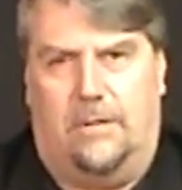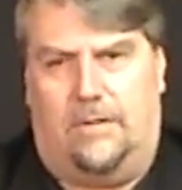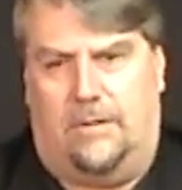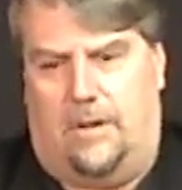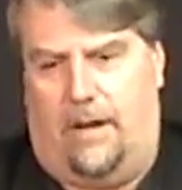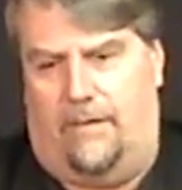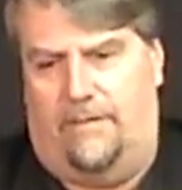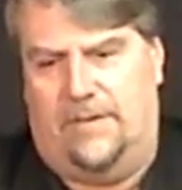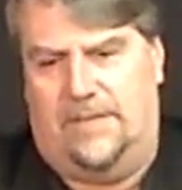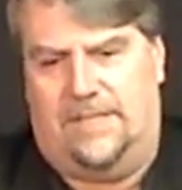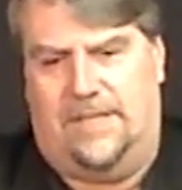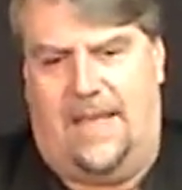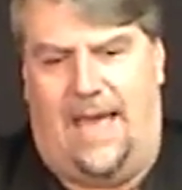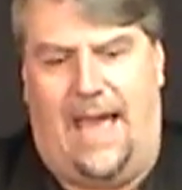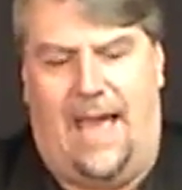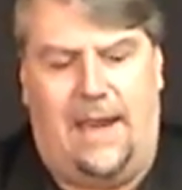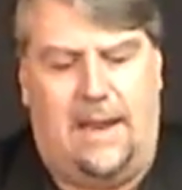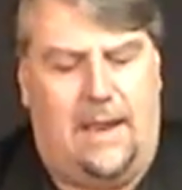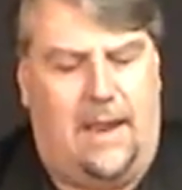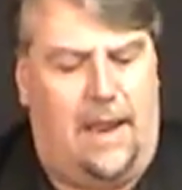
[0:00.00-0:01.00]
covers
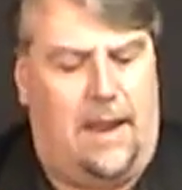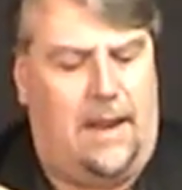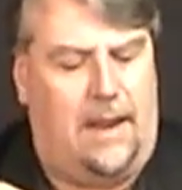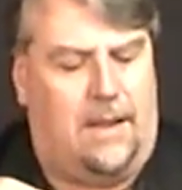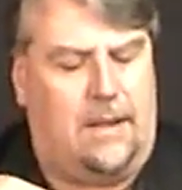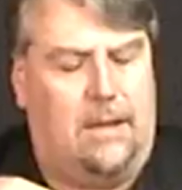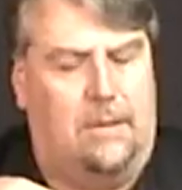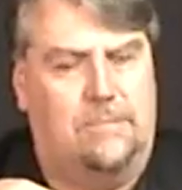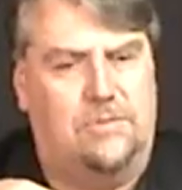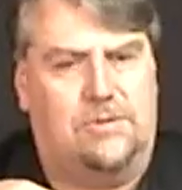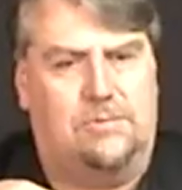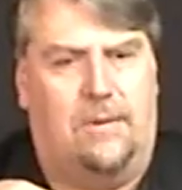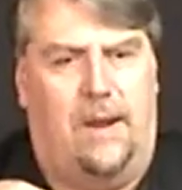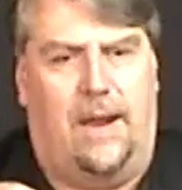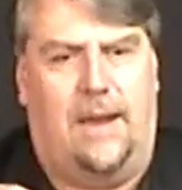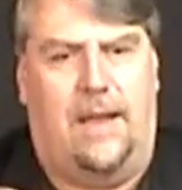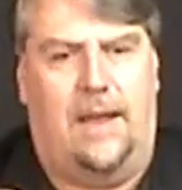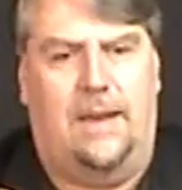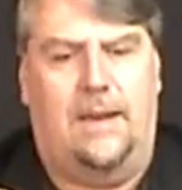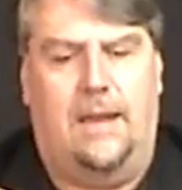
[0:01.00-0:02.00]
that, and it comes
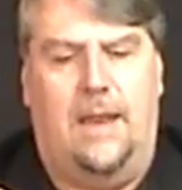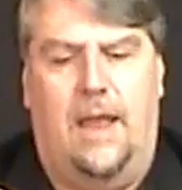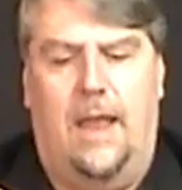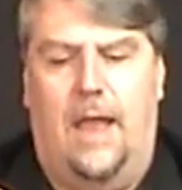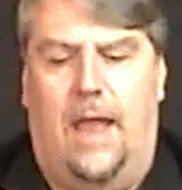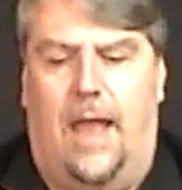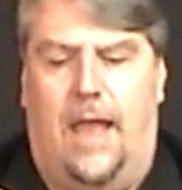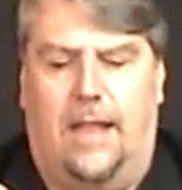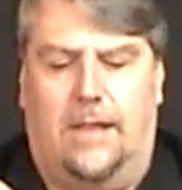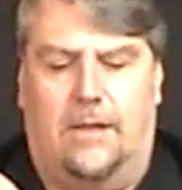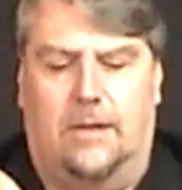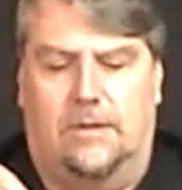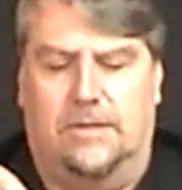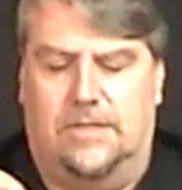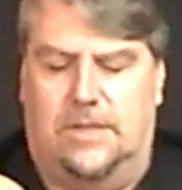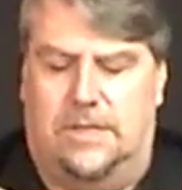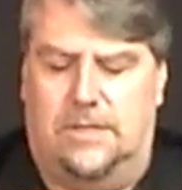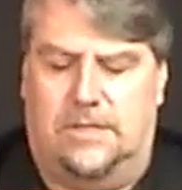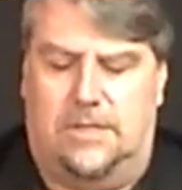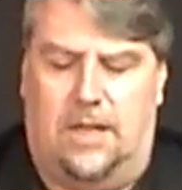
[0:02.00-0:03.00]
right in and
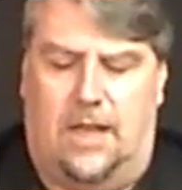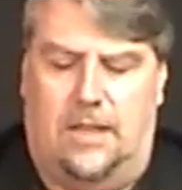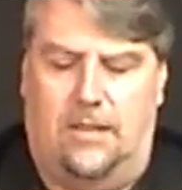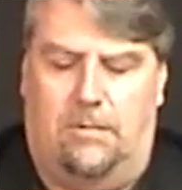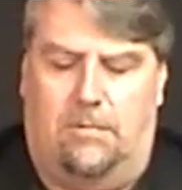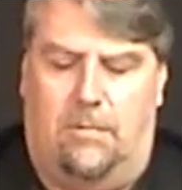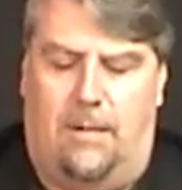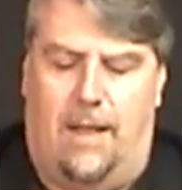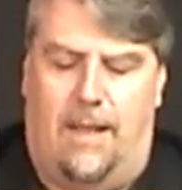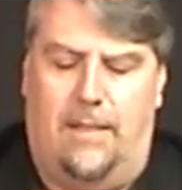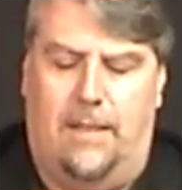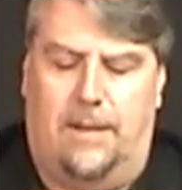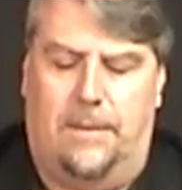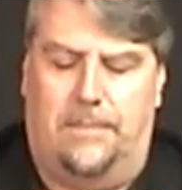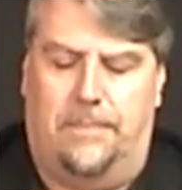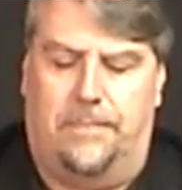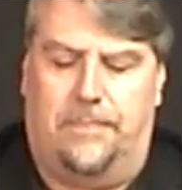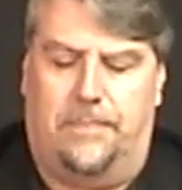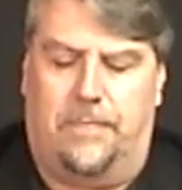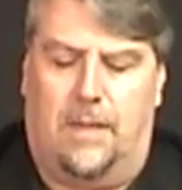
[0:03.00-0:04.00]
goes inside the wallet.
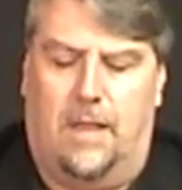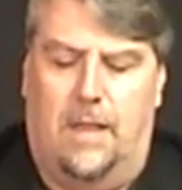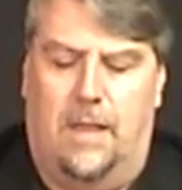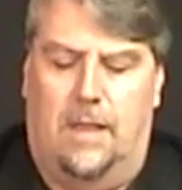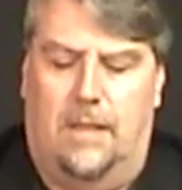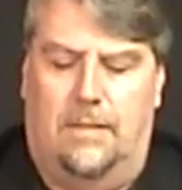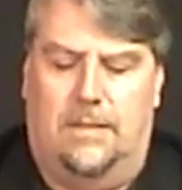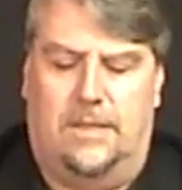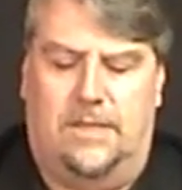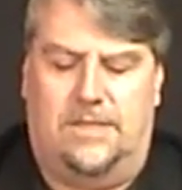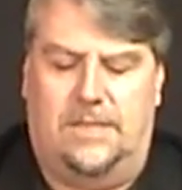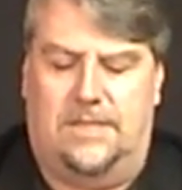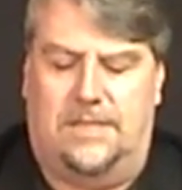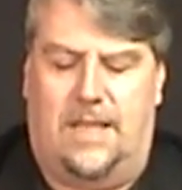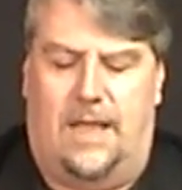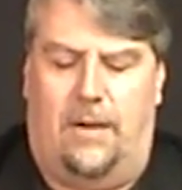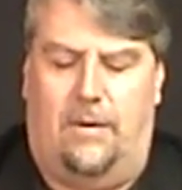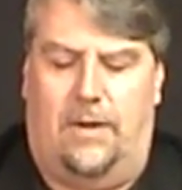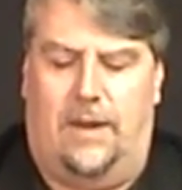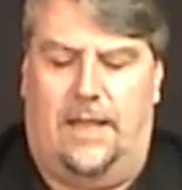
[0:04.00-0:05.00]
This is
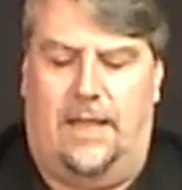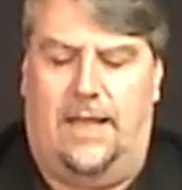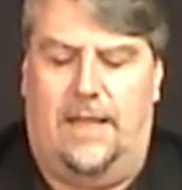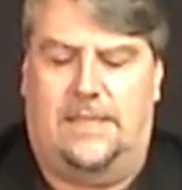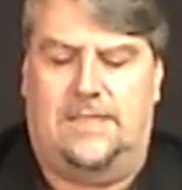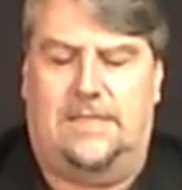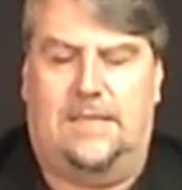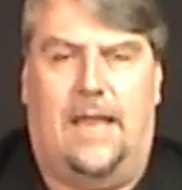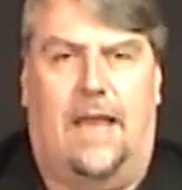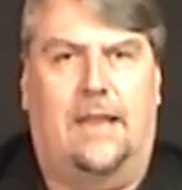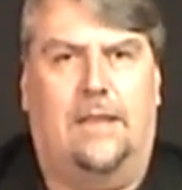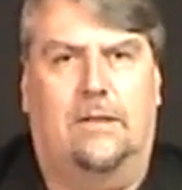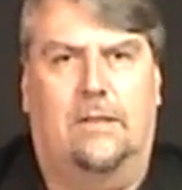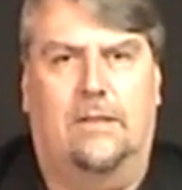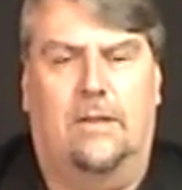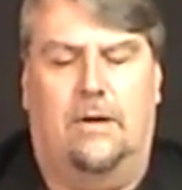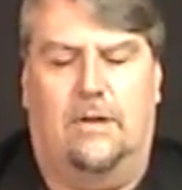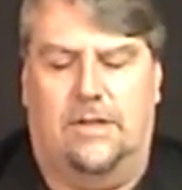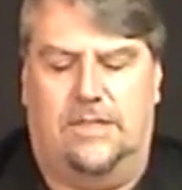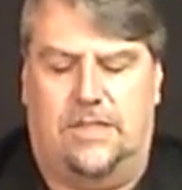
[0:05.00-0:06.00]
how it hits, and you'll
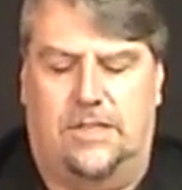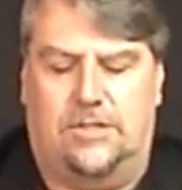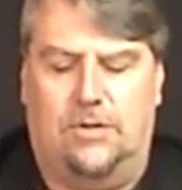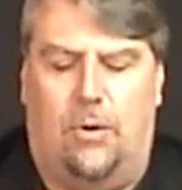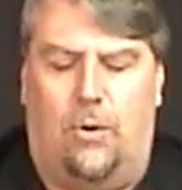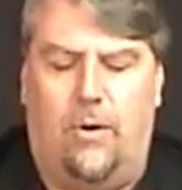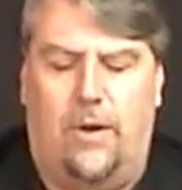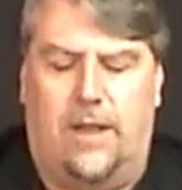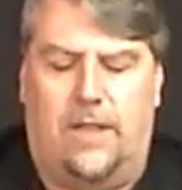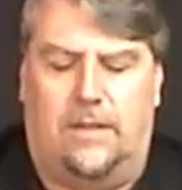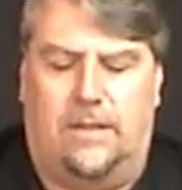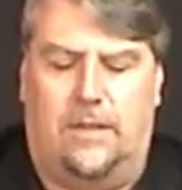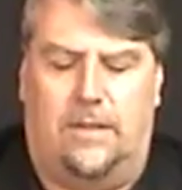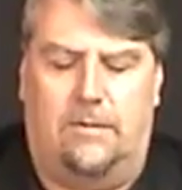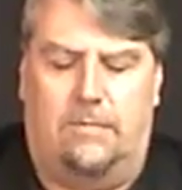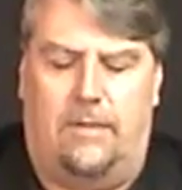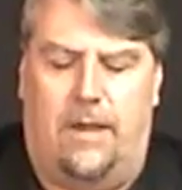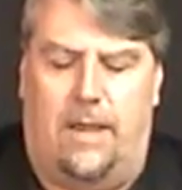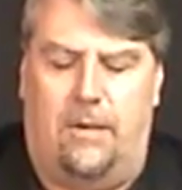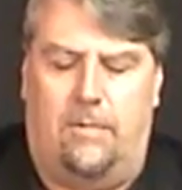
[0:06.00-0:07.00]
notice it's oriented
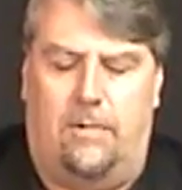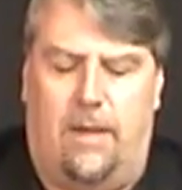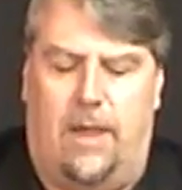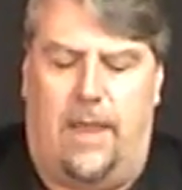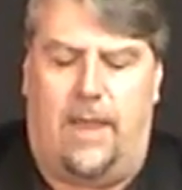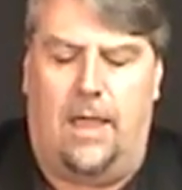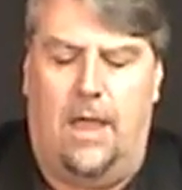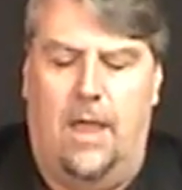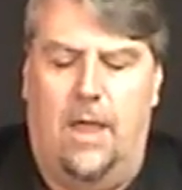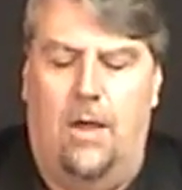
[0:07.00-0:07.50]
the right way.